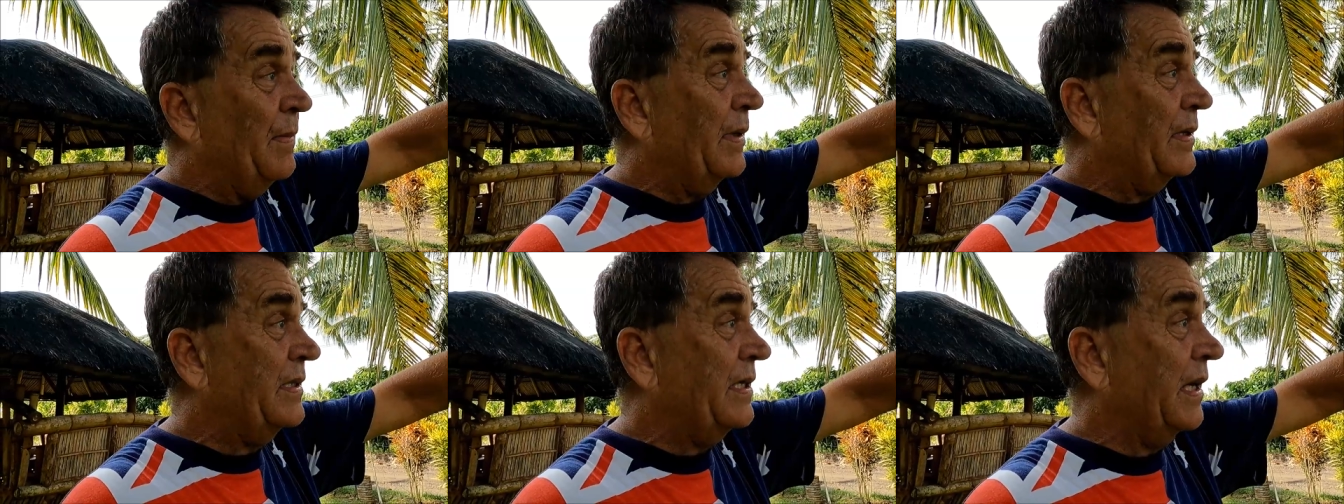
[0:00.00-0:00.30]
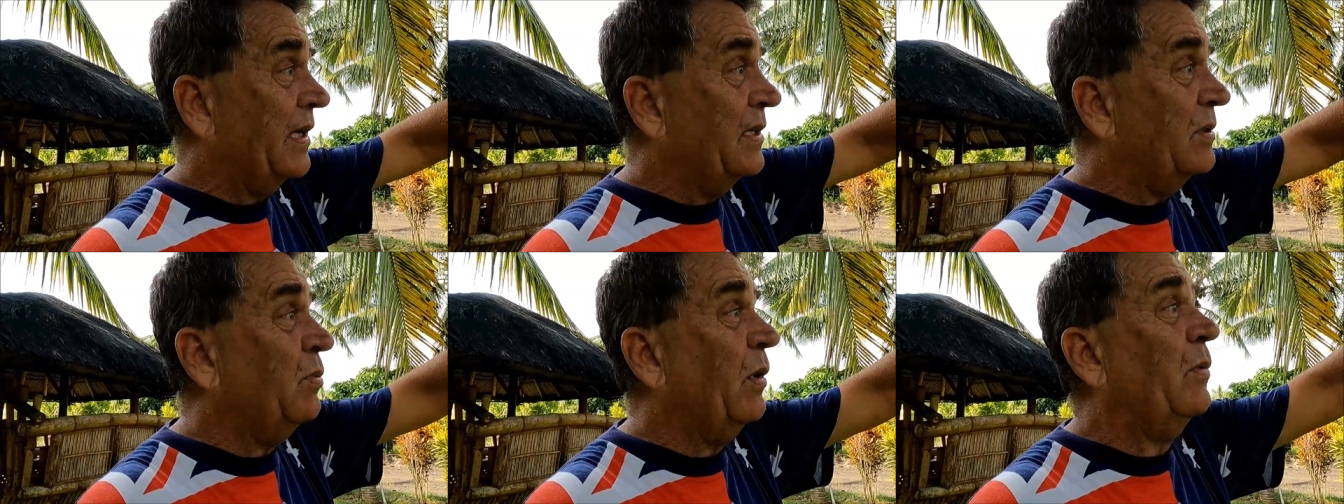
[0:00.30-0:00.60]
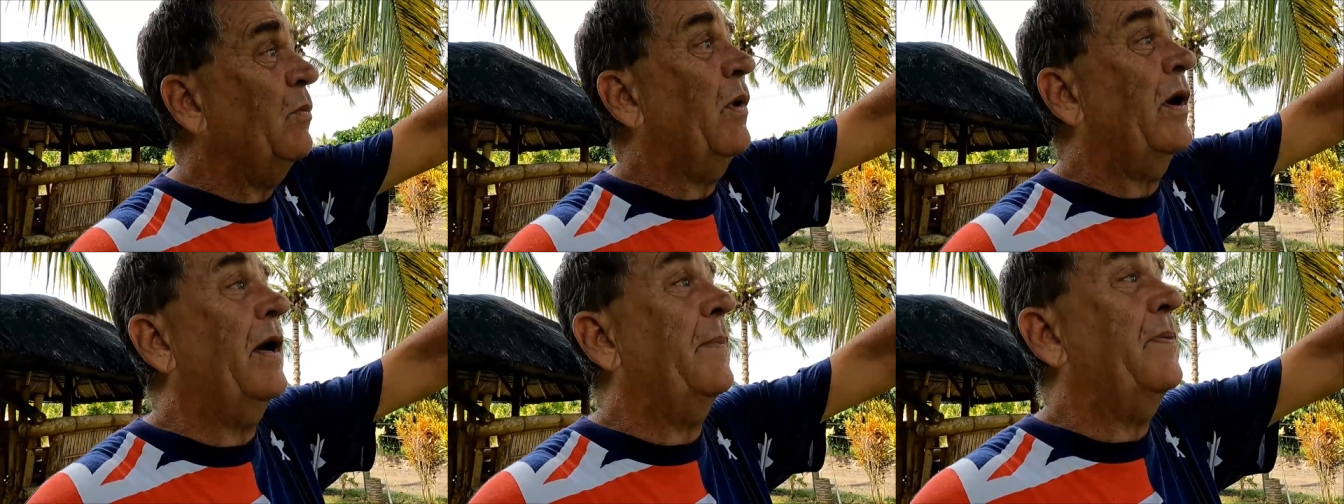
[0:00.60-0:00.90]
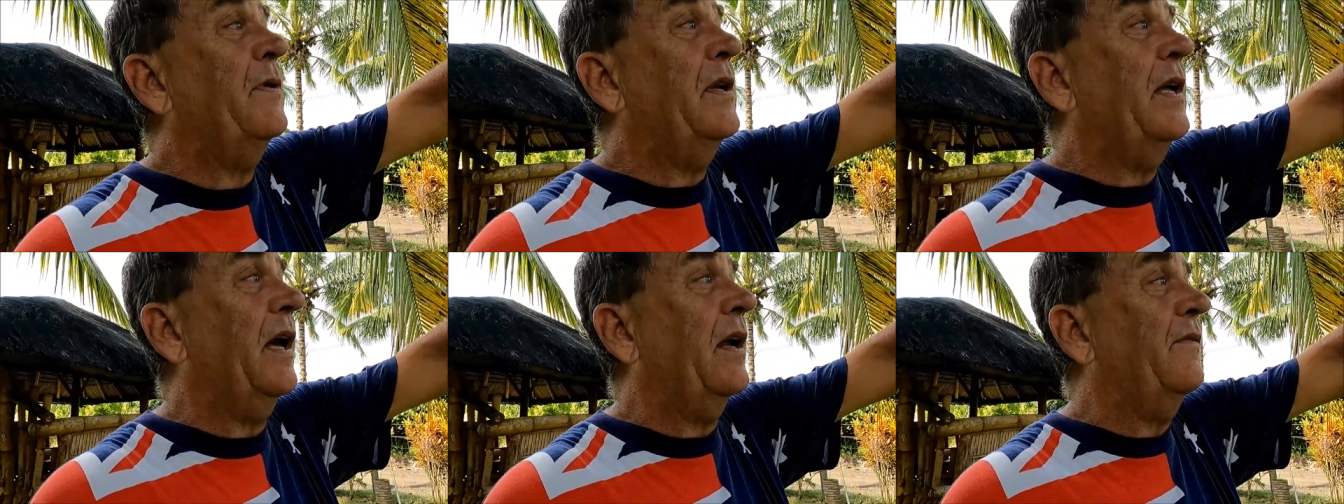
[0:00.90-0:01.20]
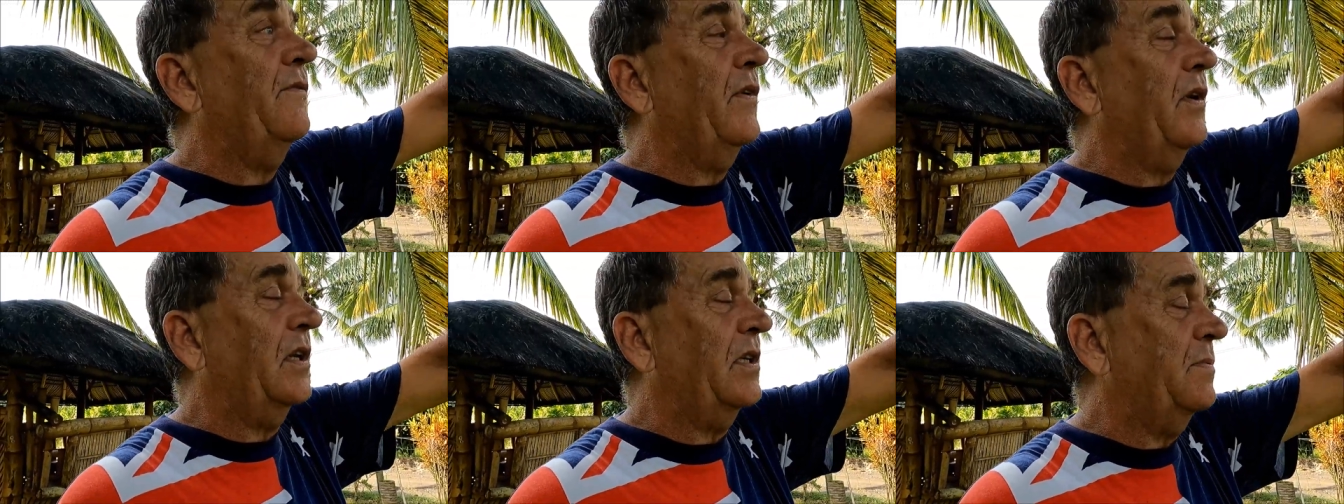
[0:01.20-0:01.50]
But there's one way up in the
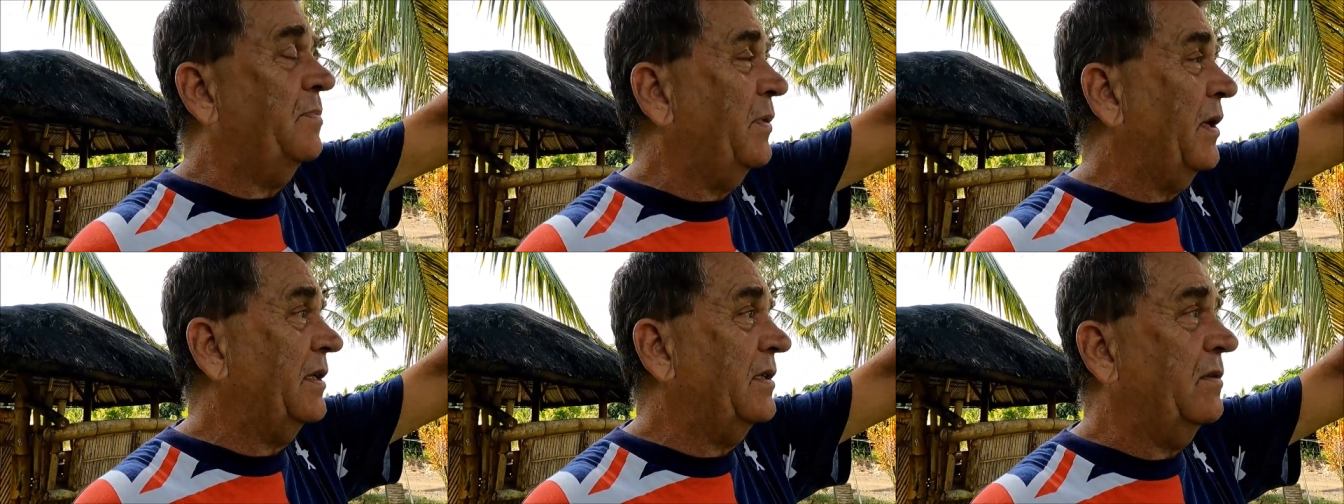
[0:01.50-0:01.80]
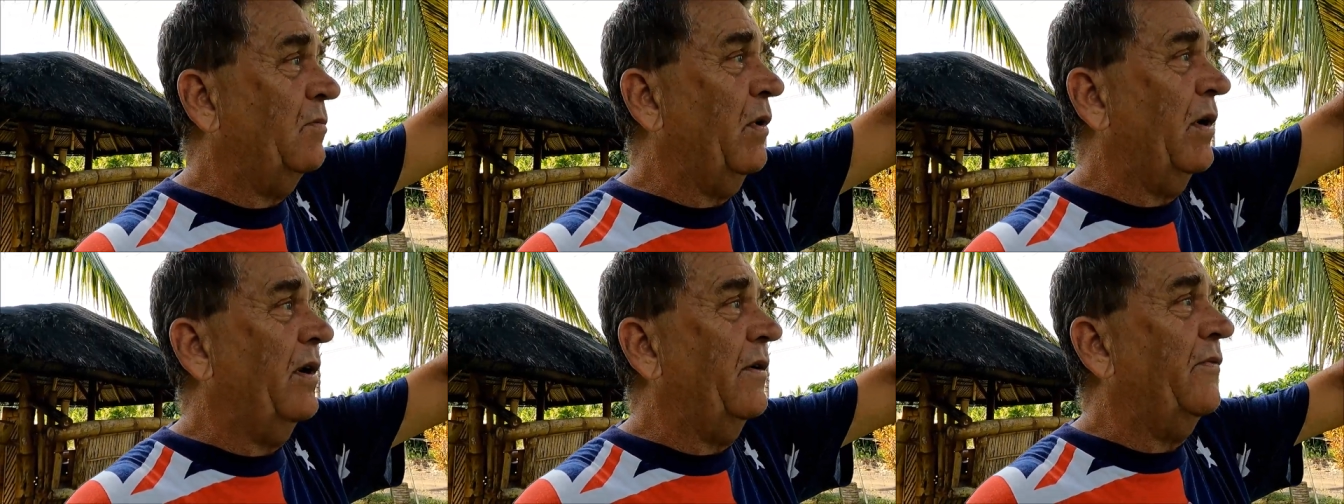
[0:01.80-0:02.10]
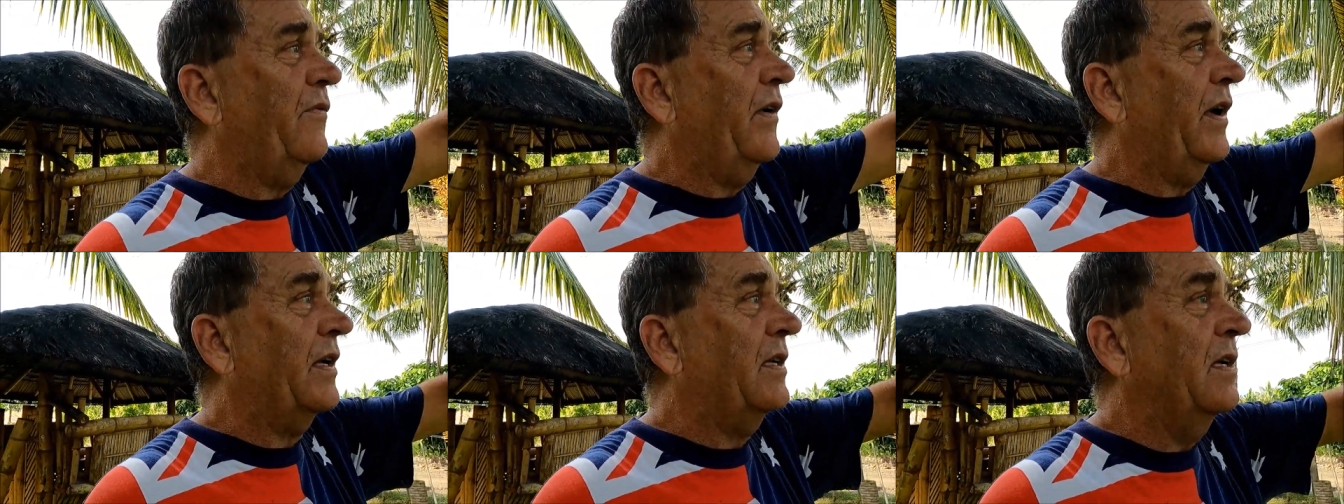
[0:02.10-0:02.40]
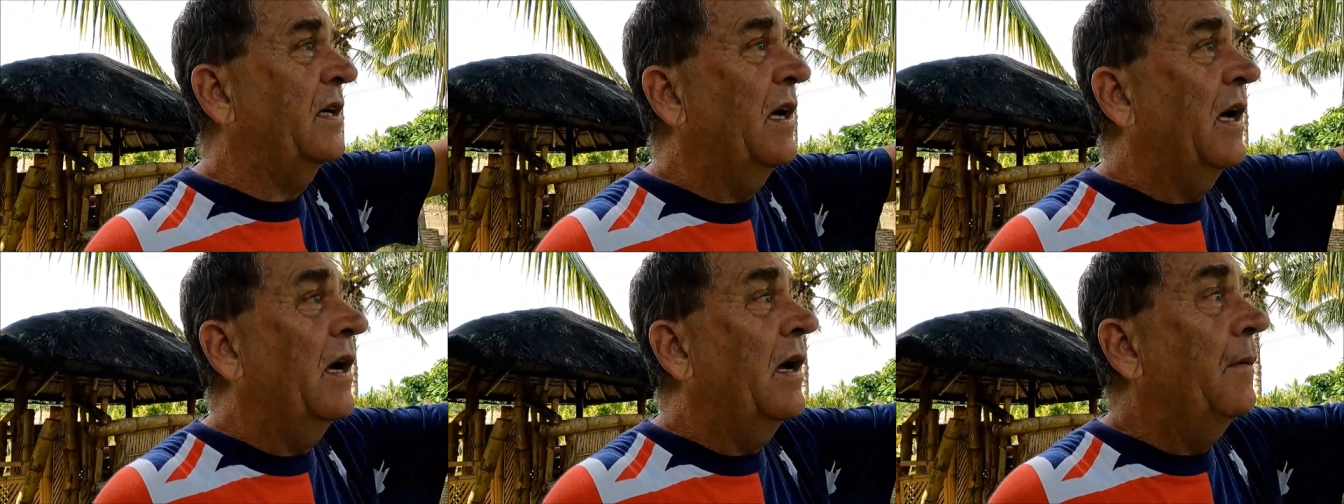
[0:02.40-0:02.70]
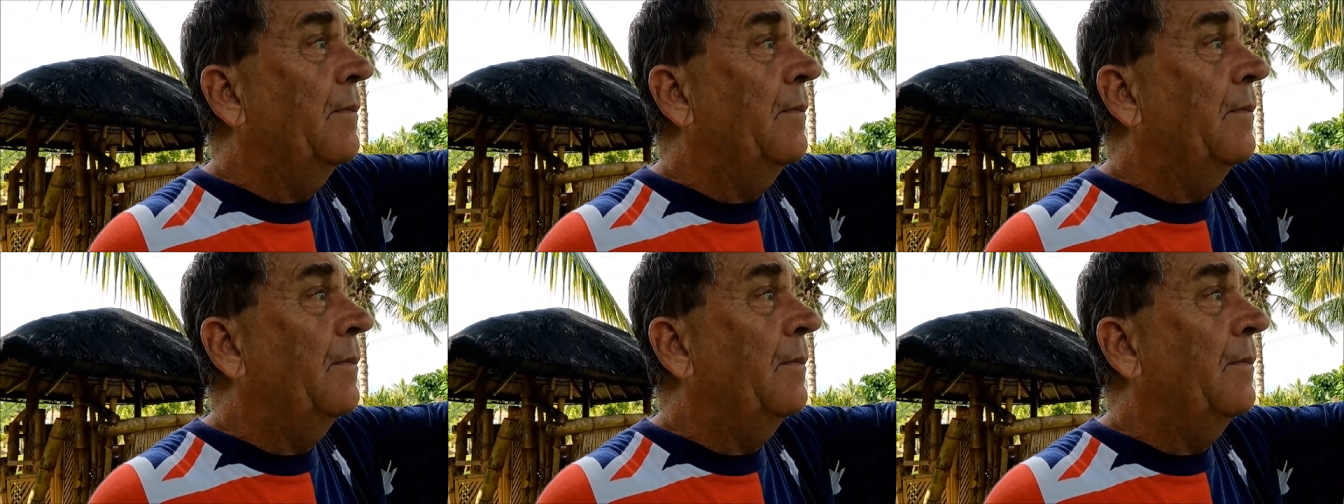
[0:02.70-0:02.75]
other village, but that won't affect.